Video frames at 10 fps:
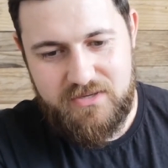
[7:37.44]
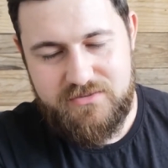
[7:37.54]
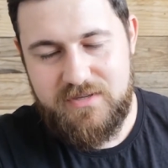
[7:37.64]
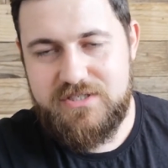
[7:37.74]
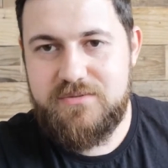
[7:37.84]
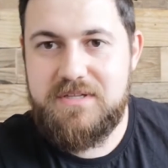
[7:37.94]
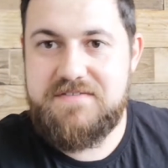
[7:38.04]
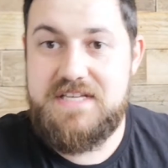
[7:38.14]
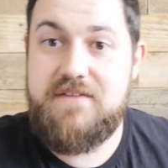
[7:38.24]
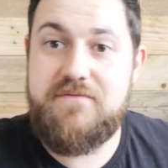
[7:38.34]
So as you will have
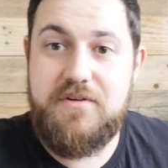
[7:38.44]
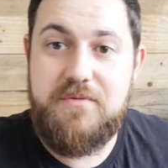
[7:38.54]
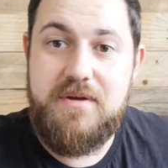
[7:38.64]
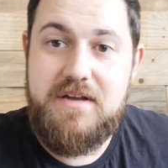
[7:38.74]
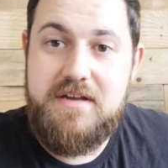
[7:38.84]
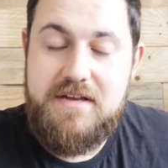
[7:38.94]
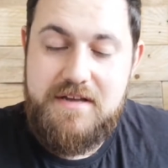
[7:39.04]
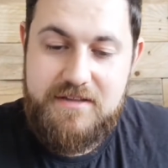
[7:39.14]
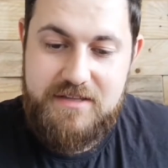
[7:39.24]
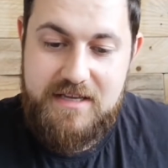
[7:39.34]
seen through
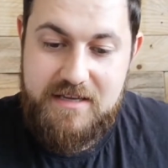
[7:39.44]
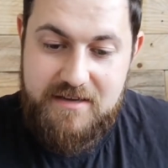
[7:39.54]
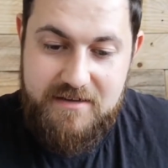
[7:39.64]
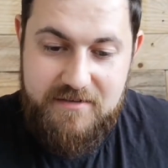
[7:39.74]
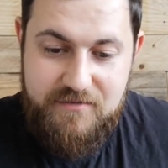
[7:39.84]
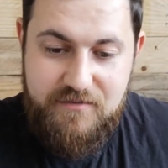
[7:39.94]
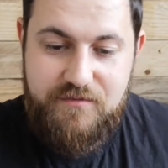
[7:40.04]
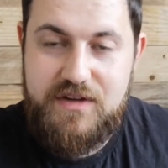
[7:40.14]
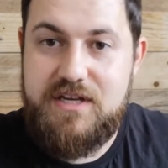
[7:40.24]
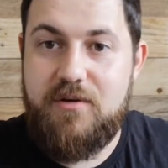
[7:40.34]
the
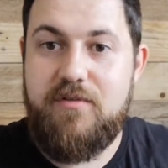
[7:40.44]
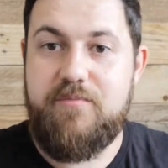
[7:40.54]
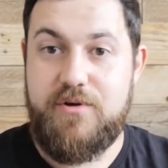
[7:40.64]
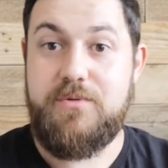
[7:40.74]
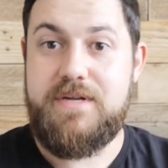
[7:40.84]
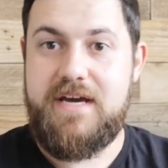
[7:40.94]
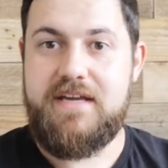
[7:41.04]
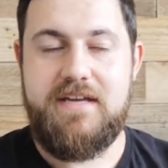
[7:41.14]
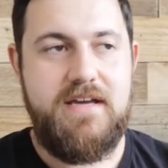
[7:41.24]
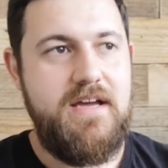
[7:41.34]
video of Brew Day,